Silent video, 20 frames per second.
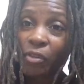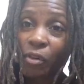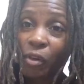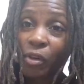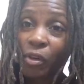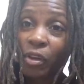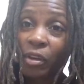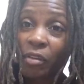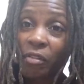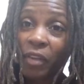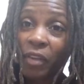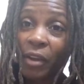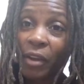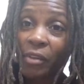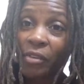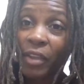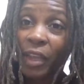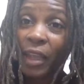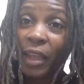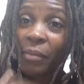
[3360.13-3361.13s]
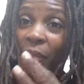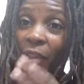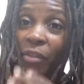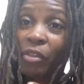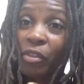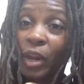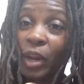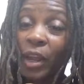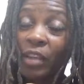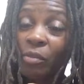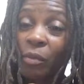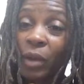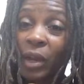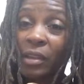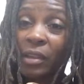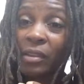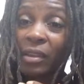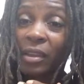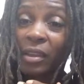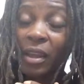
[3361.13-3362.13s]
for growing on a fire escape, even though that's what
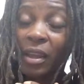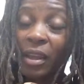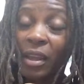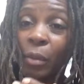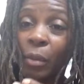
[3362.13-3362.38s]
I did.